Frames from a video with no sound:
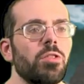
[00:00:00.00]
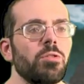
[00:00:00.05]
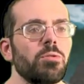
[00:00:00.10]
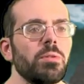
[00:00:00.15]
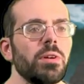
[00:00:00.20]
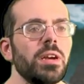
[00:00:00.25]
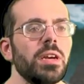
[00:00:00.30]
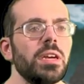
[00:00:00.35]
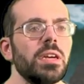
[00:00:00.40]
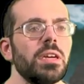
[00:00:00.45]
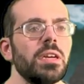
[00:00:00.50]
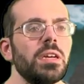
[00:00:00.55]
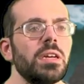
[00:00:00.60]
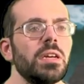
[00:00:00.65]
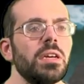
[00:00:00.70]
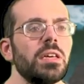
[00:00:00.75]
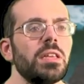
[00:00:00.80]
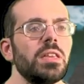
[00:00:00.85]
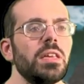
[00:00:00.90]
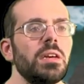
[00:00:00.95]
3,
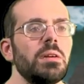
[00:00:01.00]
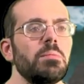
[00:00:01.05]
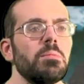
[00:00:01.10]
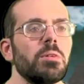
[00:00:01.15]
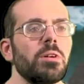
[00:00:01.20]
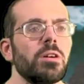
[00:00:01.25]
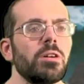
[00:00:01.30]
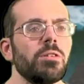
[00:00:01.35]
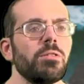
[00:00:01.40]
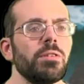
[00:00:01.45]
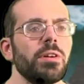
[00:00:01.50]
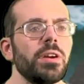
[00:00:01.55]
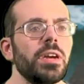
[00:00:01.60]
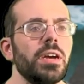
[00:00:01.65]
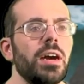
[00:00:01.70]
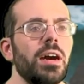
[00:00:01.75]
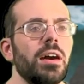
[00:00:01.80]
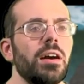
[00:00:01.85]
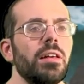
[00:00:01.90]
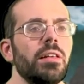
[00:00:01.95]

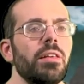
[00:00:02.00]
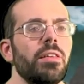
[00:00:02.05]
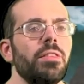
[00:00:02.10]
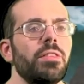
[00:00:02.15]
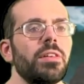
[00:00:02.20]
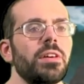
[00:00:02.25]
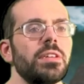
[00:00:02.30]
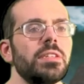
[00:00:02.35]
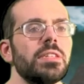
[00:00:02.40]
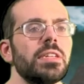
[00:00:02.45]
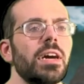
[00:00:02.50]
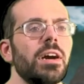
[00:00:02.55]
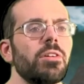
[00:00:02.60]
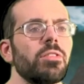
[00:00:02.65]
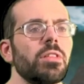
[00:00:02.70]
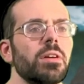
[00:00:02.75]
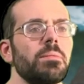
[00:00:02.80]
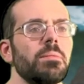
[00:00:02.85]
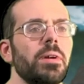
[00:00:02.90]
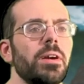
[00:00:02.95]
Lemuria. The
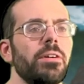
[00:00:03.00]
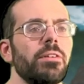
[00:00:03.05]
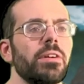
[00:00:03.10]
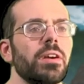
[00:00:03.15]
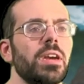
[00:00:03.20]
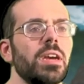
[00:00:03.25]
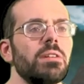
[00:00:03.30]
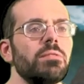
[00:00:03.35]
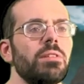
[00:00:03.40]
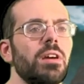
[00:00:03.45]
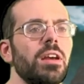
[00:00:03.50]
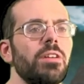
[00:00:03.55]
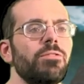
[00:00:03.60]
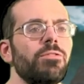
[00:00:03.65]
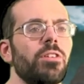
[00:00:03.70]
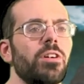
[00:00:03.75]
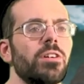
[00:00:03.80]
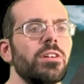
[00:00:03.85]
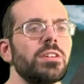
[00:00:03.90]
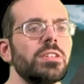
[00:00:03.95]
South American
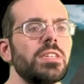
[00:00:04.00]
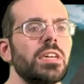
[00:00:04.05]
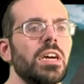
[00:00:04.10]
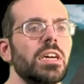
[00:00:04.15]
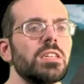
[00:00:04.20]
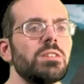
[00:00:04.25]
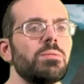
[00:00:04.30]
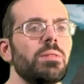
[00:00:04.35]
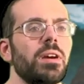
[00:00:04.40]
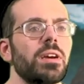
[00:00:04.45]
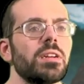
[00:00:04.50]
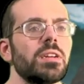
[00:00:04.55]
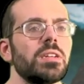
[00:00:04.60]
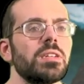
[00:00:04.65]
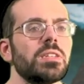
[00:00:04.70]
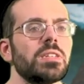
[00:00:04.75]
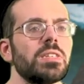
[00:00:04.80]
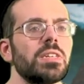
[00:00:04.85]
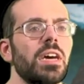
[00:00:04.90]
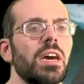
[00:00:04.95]
rainforest aspect
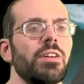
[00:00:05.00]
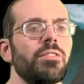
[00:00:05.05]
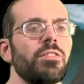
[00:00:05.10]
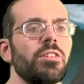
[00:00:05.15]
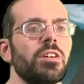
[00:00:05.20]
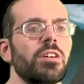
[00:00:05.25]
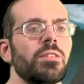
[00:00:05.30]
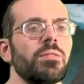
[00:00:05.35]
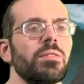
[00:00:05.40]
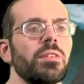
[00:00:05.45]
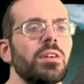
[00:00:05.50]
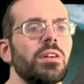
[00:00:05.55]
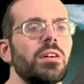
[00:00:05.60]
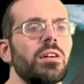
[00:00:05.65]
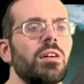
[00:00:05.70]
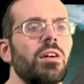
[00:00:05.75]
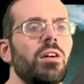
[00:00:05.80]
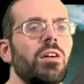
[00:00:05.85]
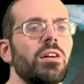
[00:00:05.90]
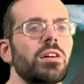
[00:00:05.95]
is clever.
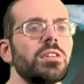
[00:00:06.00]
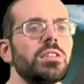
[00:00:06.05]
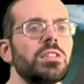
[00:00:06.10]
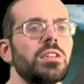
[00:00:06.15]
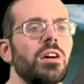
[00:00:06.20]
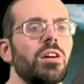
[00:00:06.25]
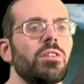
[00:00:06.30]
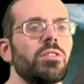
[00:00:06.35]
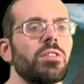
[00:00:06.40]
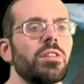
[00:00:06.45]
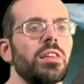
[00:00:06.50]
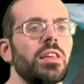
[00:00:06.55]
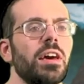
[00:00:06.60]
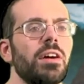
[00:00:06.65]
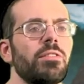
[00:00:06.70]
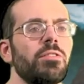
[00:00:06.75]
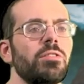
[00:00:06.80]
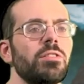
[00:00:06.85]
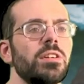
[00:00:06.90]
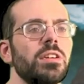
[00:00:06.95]
Also, the
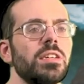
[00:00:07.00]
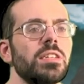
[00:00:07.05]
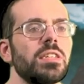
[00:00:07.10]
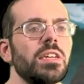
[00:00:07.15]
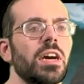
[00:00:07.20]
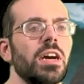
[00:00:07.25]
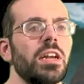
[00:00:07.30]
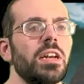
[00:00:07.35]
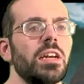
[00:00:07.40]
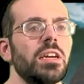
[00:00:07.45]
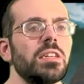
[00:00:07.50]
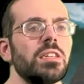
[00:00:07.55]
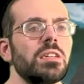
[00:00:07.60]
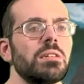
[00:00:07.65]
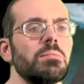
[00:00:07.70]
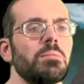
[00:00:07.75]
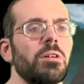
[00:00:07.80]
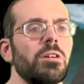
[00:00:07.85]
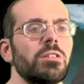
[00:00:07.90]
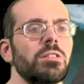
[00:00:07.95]
level design is
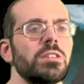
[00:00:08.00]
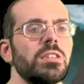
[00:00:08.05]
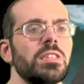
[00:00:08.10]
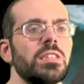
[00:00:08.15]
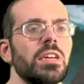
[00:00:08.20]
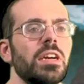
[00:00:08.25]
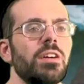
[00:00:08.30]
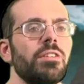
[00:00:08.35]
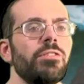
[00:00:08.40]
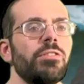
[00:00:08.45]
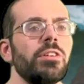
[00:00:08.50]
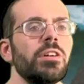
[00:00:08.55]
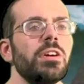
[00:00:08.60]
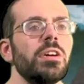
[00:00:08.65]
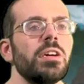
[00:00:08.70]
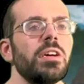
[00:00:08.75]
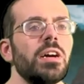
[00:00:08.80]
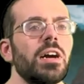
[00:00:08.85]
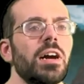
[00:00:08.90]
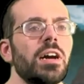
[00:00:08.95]
immersive.
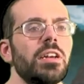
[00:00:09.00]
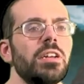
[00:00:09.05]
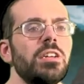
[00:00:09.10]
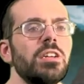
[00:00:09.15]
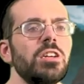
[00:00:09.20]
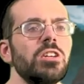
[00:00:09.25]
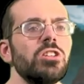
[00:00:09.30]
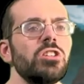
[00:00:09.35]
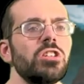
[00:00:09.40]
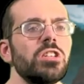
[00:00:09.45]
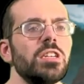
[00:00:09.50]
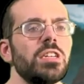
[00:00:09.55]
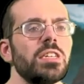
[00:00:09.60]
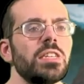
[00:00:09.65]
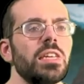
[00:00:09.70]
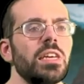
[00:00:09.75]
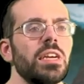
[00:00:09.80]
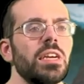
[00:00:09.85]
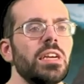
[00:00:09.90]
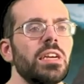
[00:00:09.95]

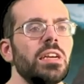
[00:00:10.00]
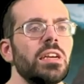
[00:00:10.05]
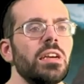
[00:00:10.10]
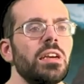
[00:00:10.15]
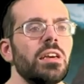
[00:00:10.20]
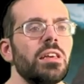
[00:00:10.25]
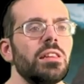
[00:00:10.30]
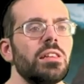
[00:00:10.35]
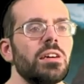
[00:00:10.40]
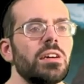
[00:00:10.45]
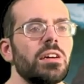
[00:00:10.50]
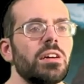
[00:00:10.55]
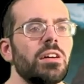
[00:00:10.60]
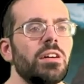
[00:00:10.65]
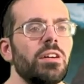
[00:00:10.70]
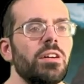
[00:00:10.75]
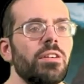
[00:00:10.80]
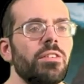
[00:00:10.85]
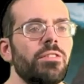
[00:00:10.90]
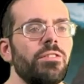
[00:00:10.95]
Additionally, the
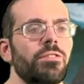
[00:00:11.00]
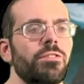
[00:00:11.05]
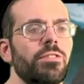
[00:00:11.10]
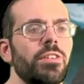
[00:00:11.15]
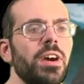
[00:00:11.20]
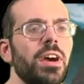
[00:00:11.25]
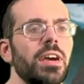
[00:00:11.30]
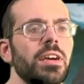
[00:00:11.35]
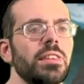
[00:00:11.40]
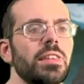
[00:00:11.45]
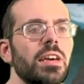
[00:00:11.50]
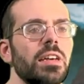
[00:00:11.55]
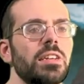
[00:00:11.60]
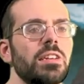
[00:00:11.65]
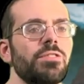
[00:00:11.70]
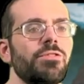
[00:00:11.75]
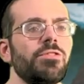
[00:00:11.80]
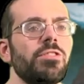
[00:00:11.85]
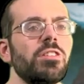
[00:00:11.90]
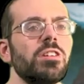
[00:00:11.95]
fact that
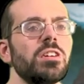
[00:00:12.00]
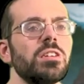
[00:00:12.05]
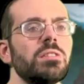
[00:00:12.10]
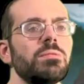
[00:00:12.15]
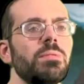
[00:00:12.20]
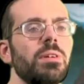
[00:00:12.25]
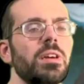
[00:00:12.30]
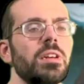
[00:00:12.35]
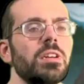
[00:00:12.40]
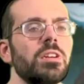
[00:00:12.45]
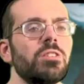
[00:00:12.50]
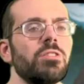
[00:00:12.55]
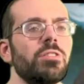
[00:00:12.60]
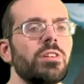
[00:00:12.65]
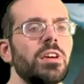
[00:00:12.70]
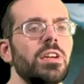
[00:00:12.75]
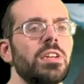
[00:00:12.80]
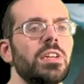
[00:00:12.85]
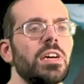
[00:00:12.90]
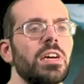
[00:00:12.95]
the first
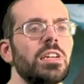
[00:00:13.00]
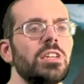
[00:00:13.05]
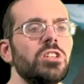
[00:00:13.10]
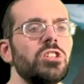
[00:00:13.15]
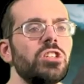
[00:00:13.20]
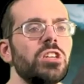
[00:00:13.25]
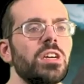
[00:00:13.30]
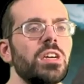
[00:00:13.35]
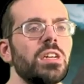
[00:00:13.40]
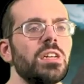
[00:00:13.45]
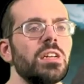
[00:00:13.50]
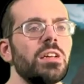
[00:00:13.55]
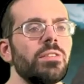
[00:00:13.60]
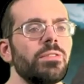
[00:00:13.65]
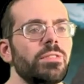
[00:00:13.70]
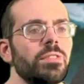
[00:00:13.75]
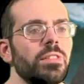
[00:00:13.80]
mandatory dungeon